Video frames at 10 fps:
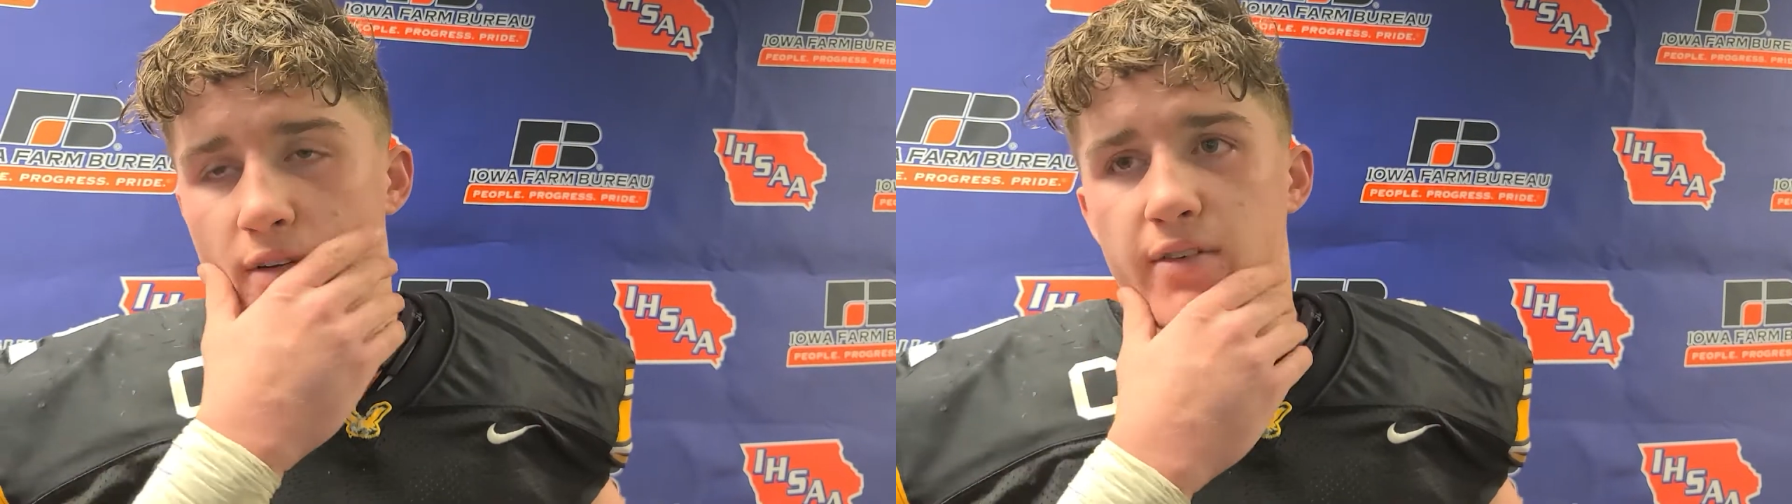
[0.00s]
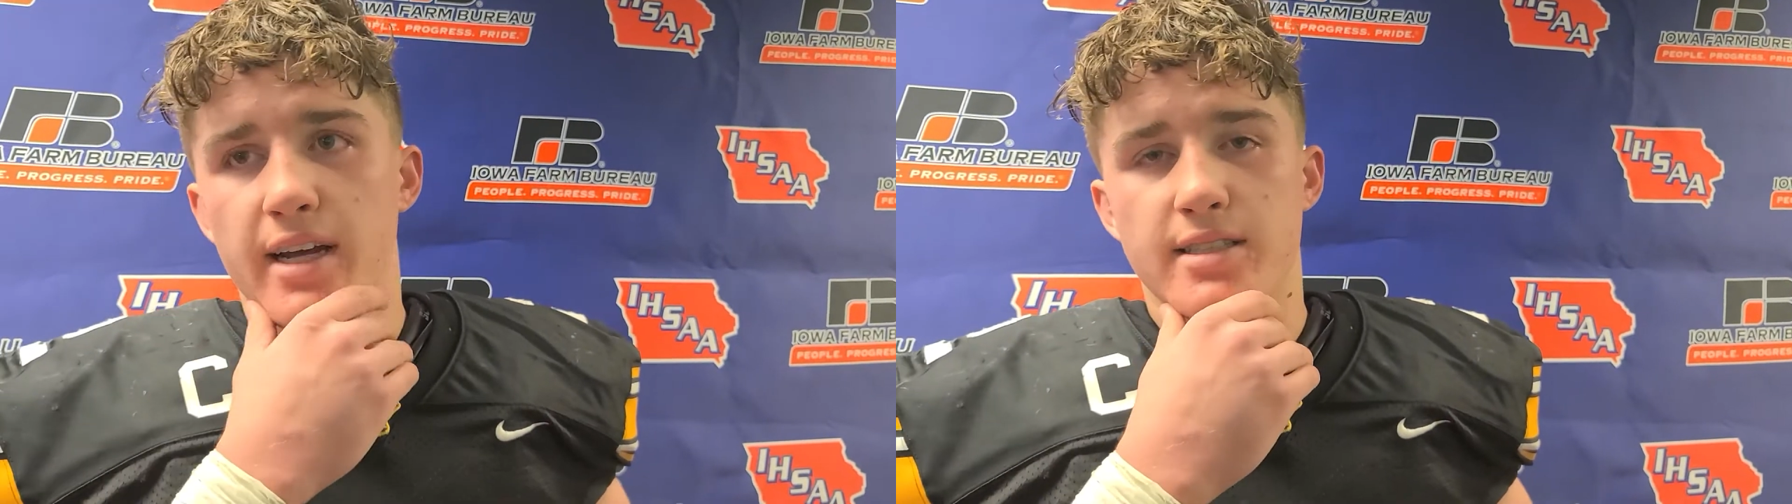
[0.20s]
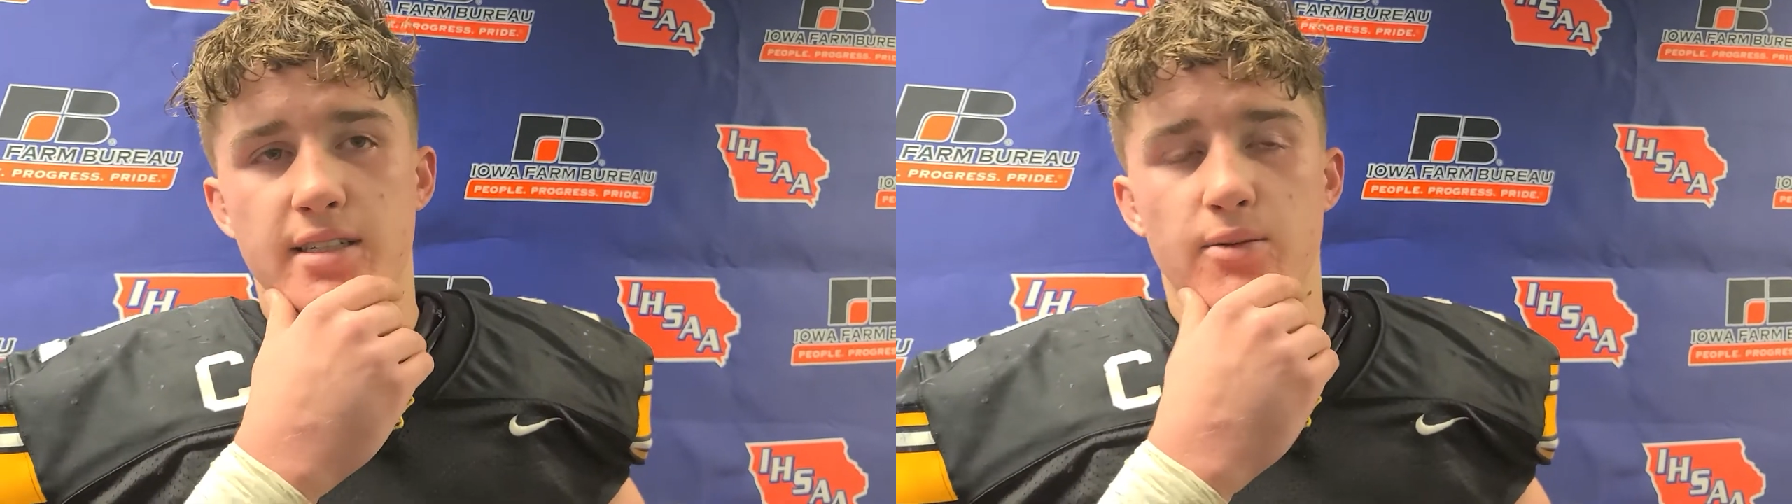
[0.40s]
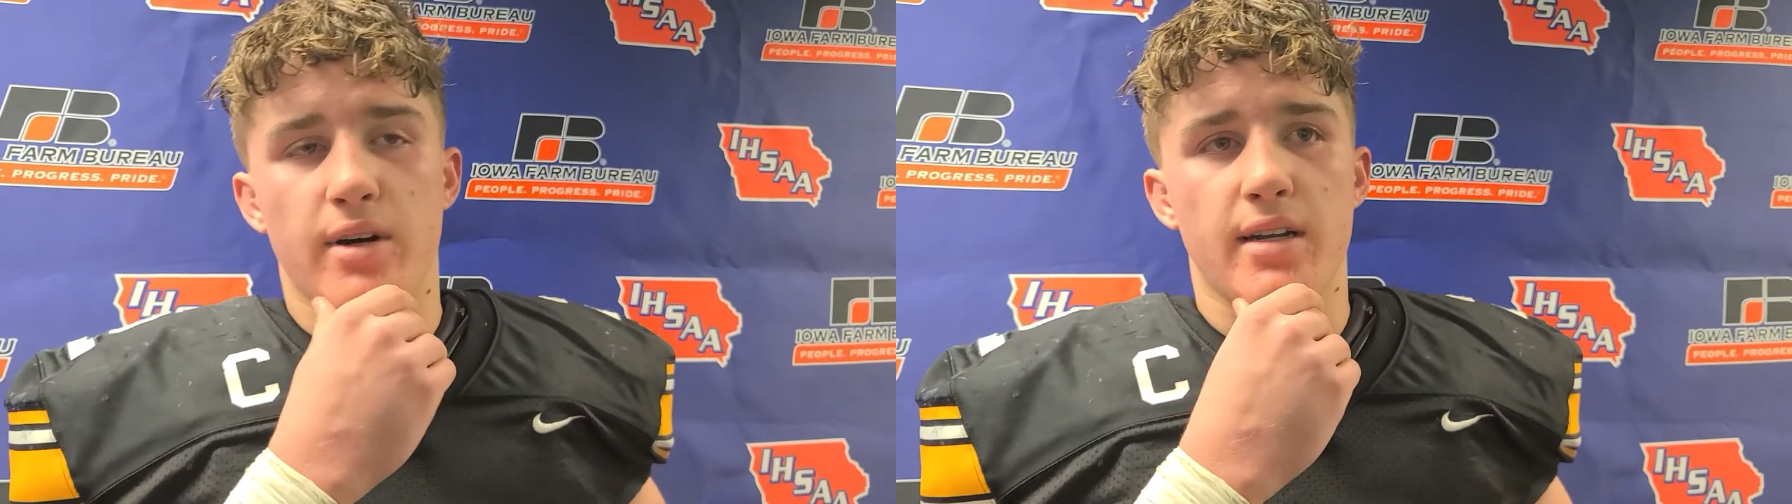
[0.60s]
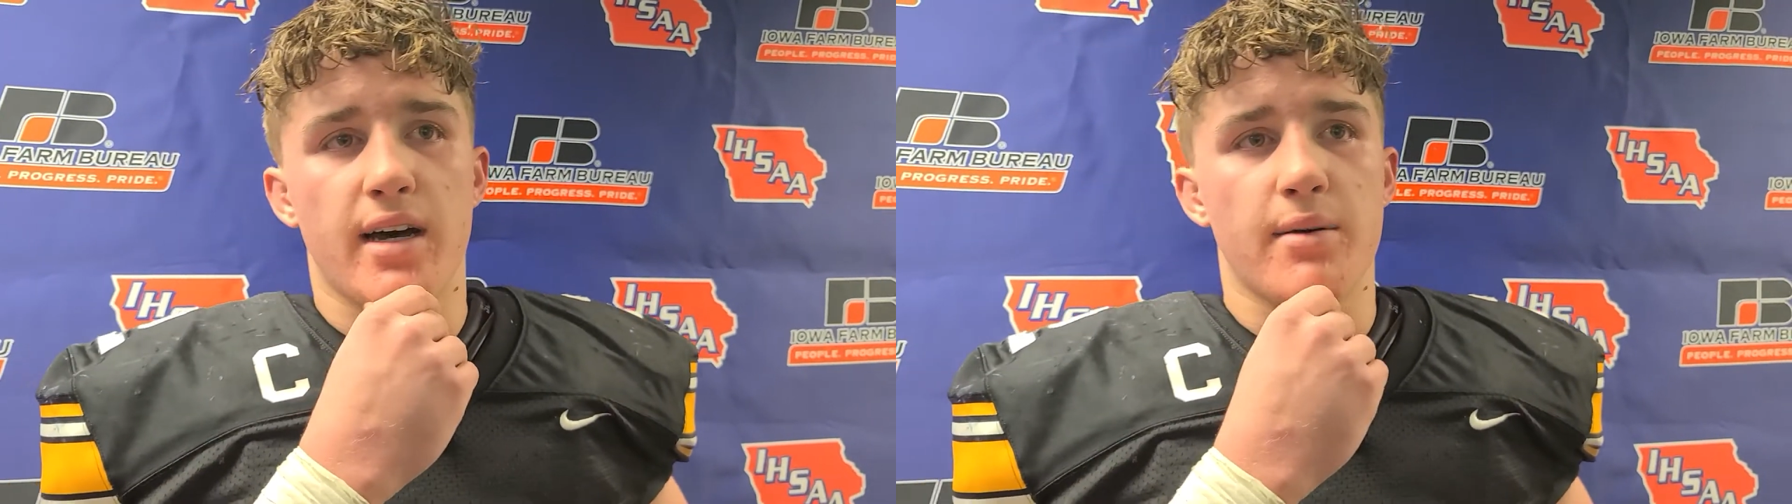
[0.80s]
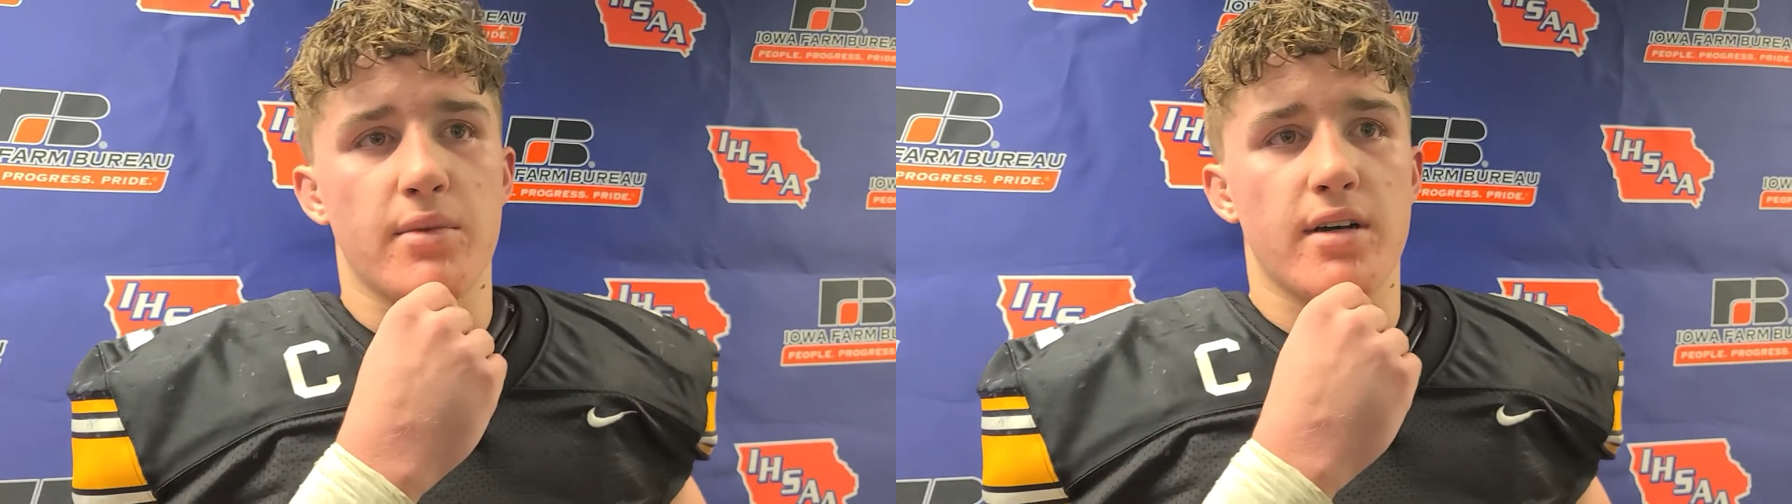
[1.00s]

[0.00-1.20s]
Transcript: advancing and whatnot.